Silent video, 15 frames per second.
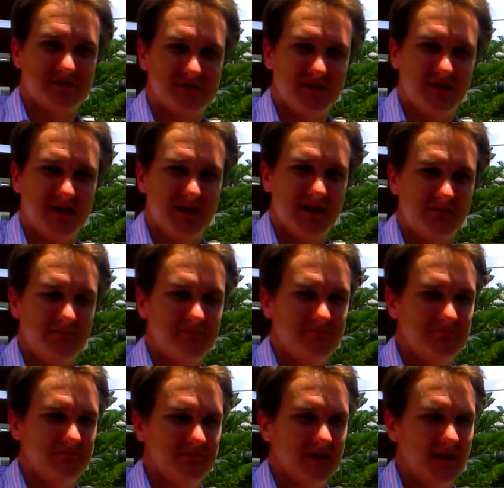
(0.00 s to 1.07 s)

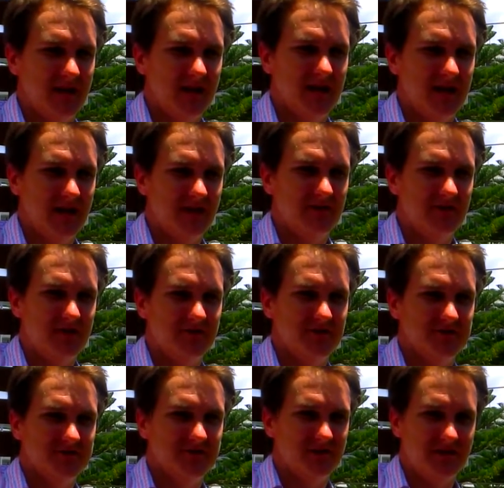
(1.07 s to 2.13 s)
and a great restaurant.